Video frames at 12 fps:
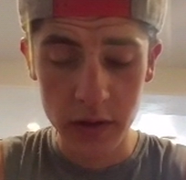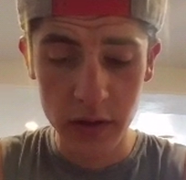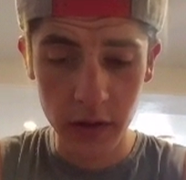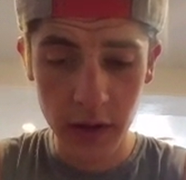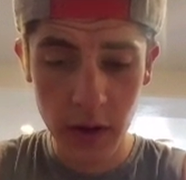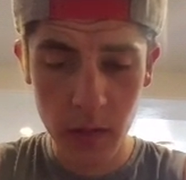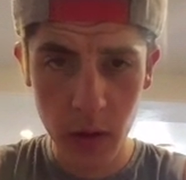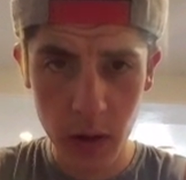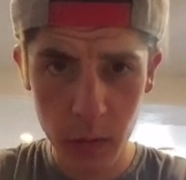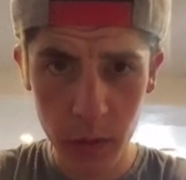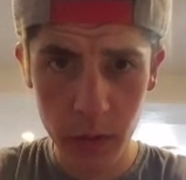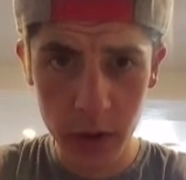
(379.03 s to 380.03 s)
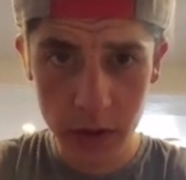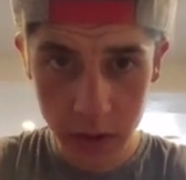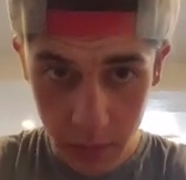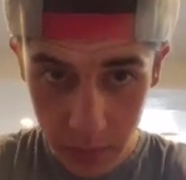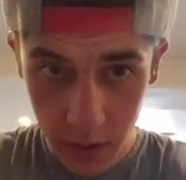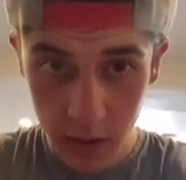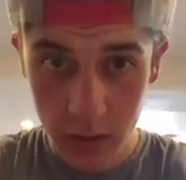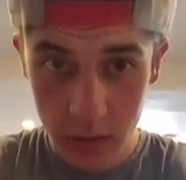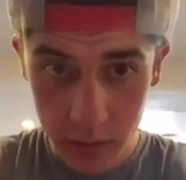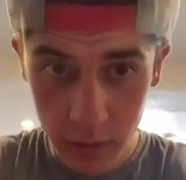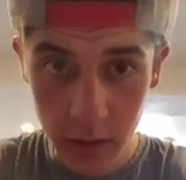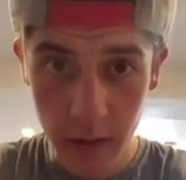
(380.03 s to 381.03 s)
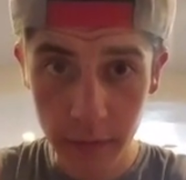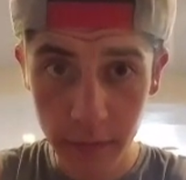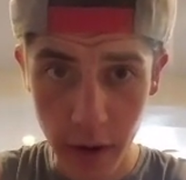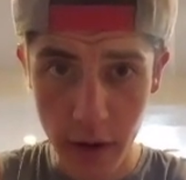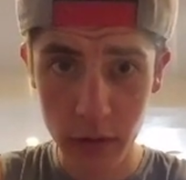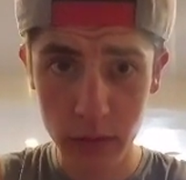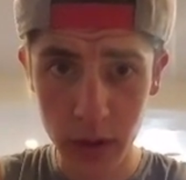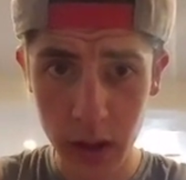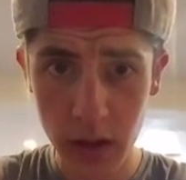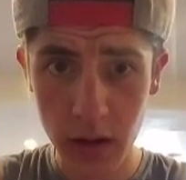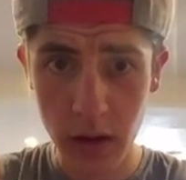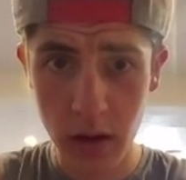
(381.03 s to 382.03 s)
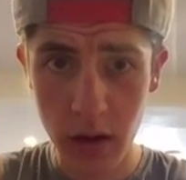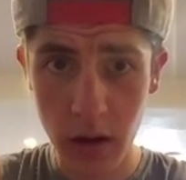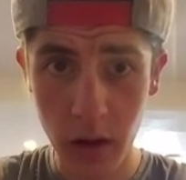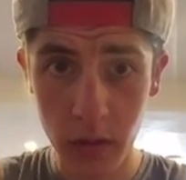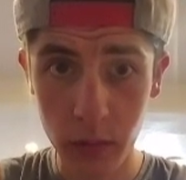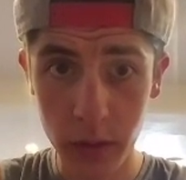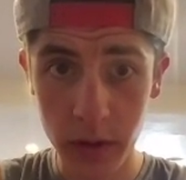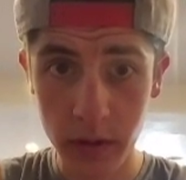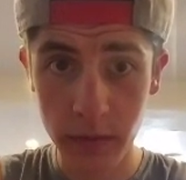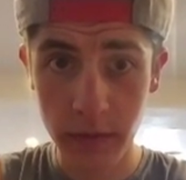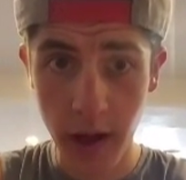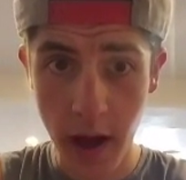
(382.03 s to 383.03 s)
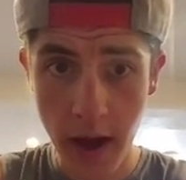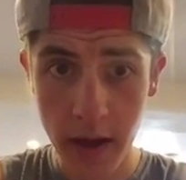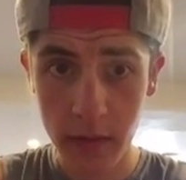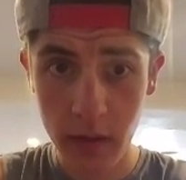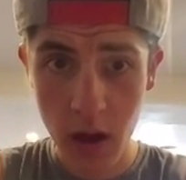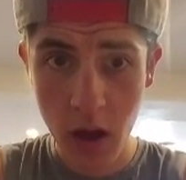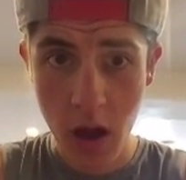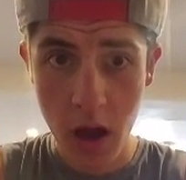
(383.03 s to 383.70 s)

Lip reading: So then when we were coming into the final week of week 5,